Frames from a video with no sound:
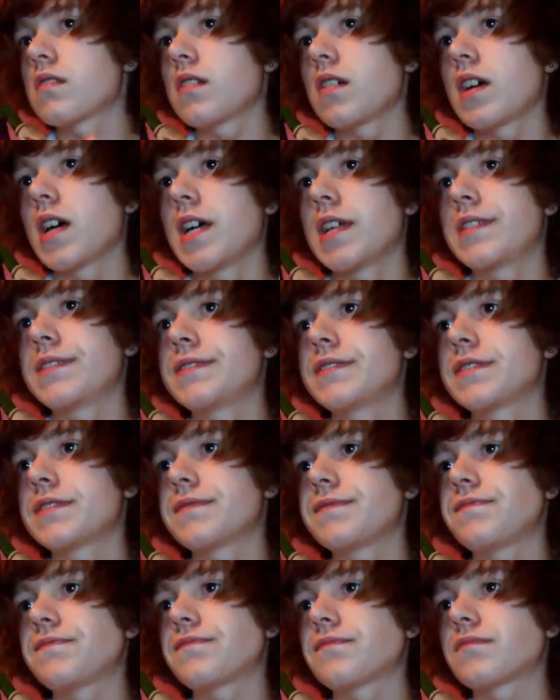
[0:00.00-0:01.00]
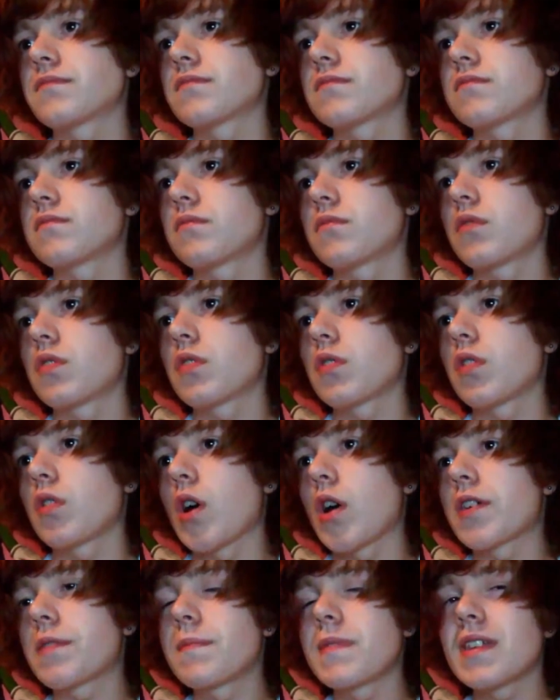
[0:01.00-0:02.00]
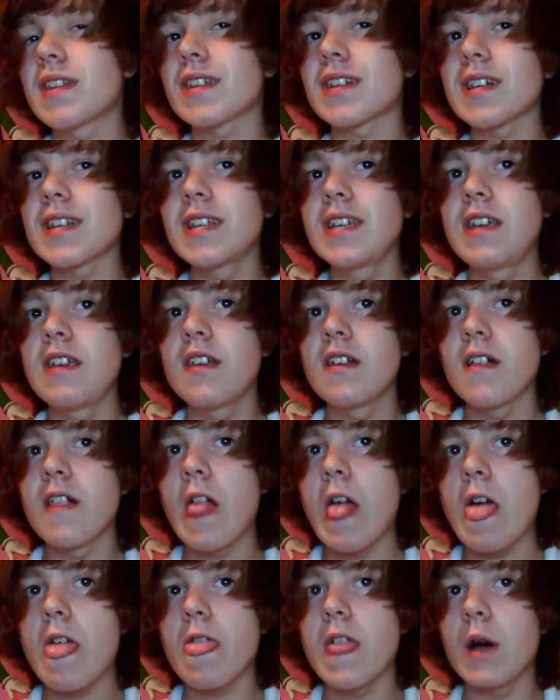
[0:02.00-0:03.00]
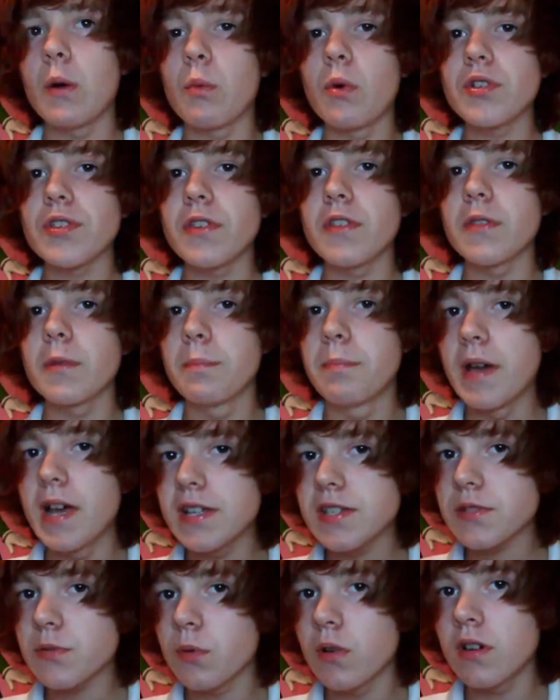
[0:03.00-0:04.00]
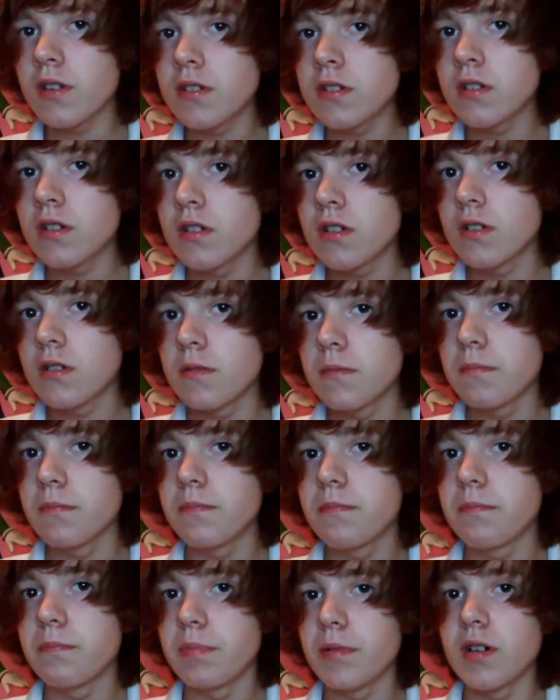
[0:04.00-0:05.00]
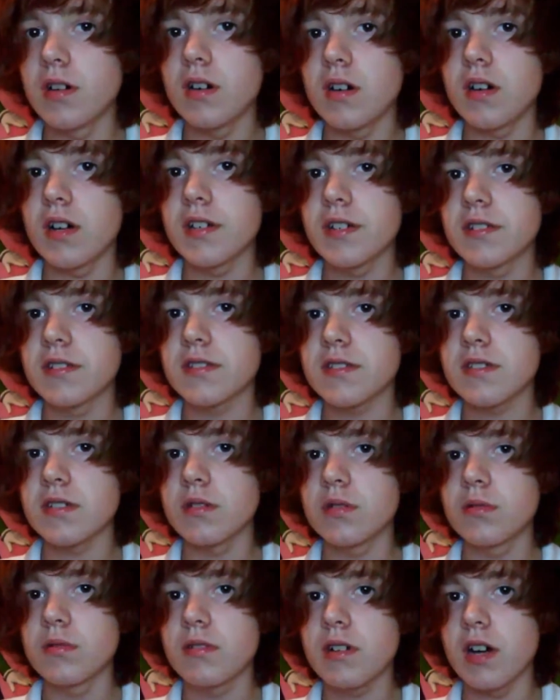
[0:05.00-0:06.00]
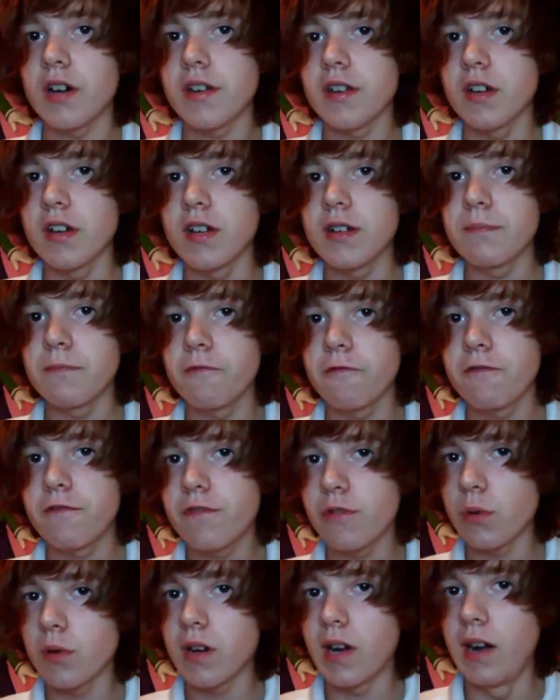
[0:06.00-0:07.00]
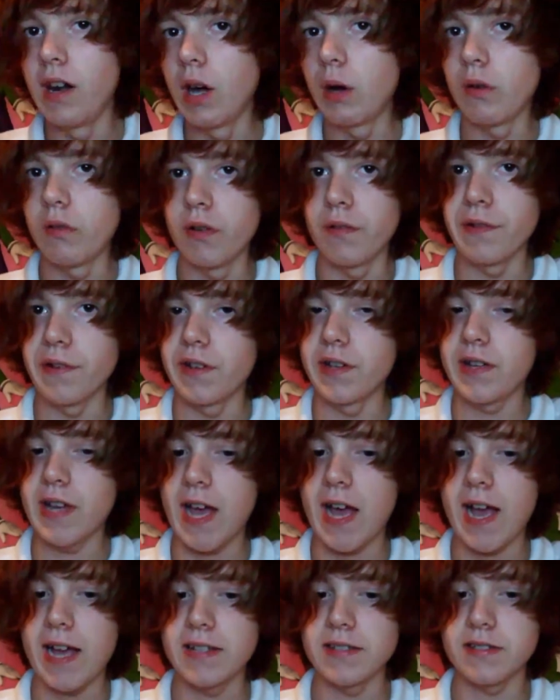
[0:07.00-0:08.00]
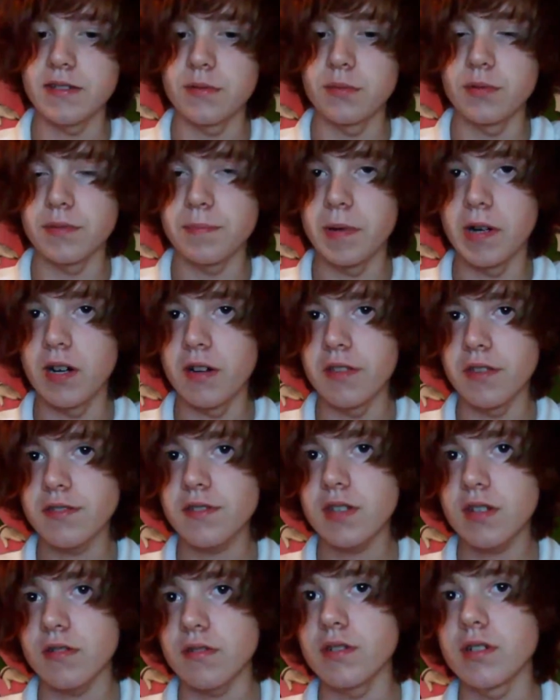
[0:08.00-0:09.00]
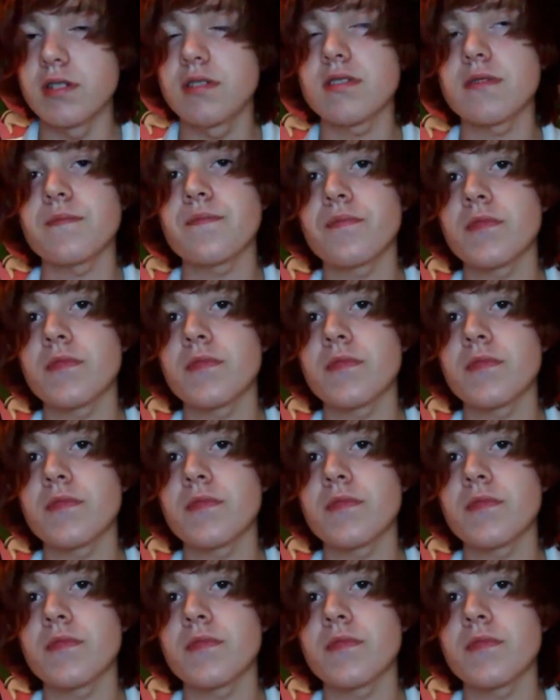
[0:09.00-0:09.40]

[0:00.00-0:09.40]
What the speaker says: And admittedly, that wasn't the best one, but I could still kind of fall in love with it as it was part of the series.